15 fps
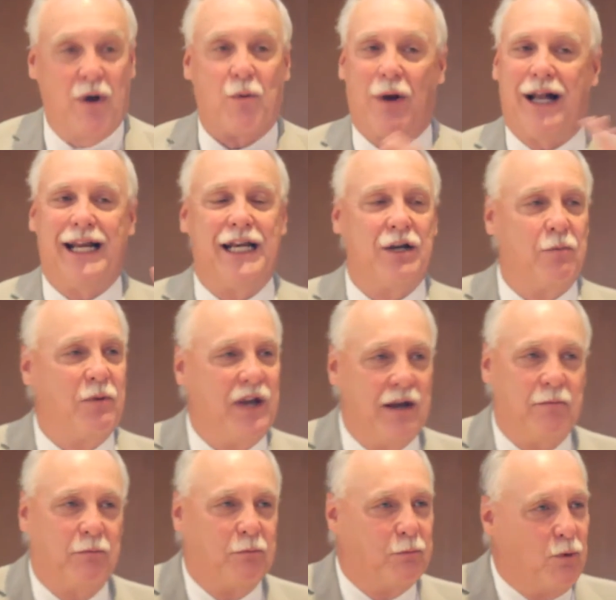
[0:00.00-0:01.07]
we run into
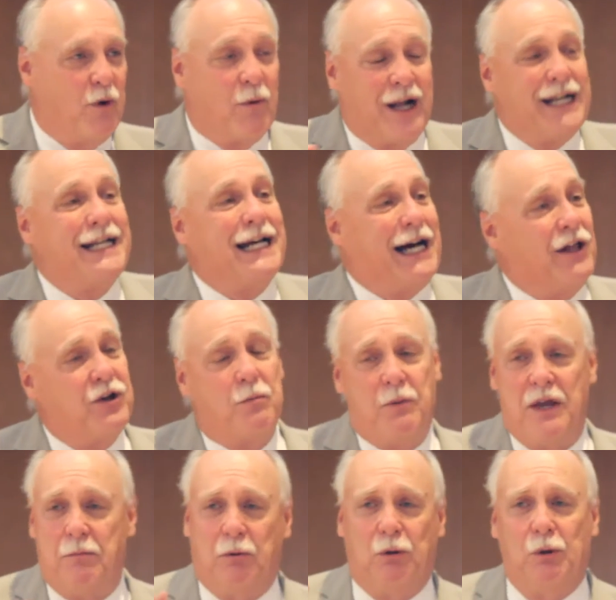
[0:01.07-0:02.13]
people, we run into other
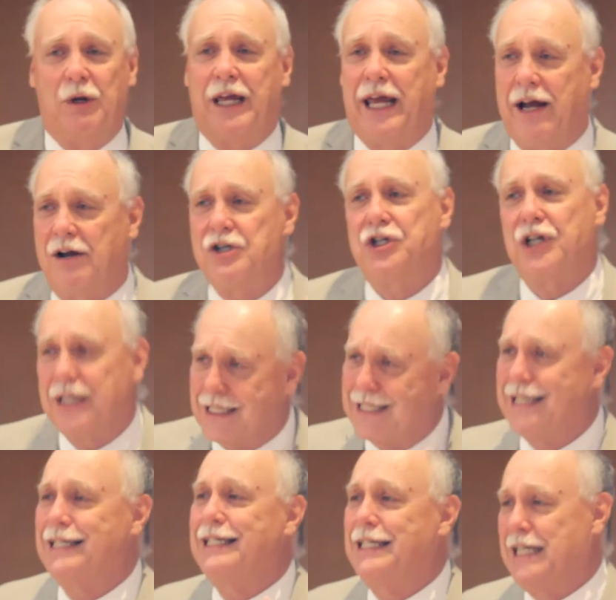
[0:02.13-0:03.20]
people who care
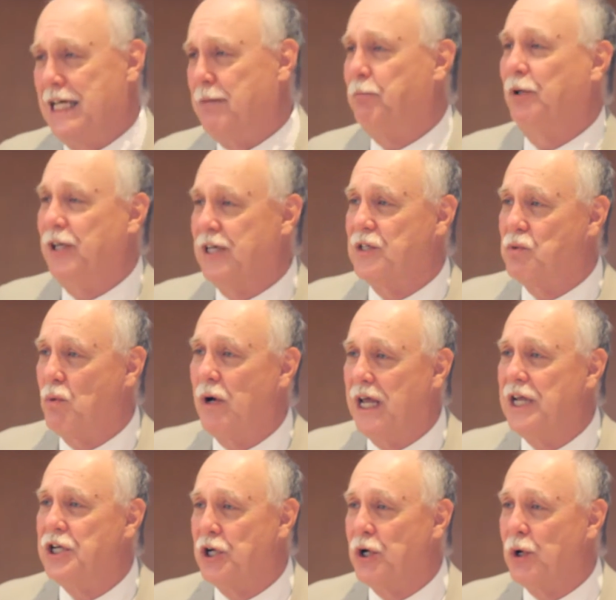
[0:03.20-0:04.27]
just as deeply as
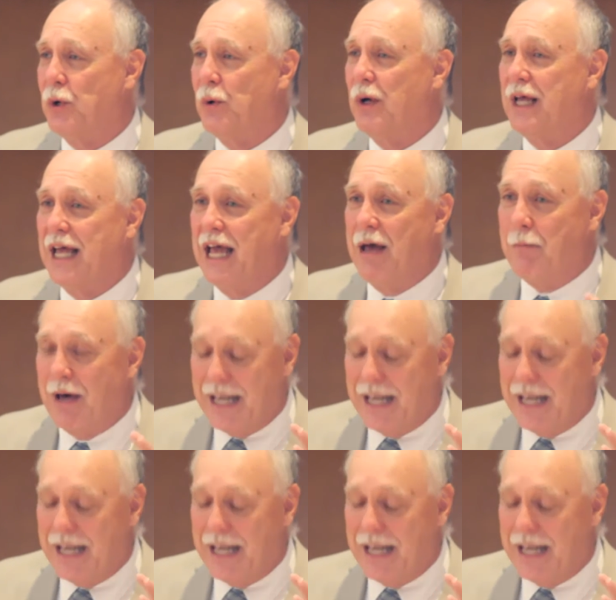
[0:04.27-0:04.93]
we do,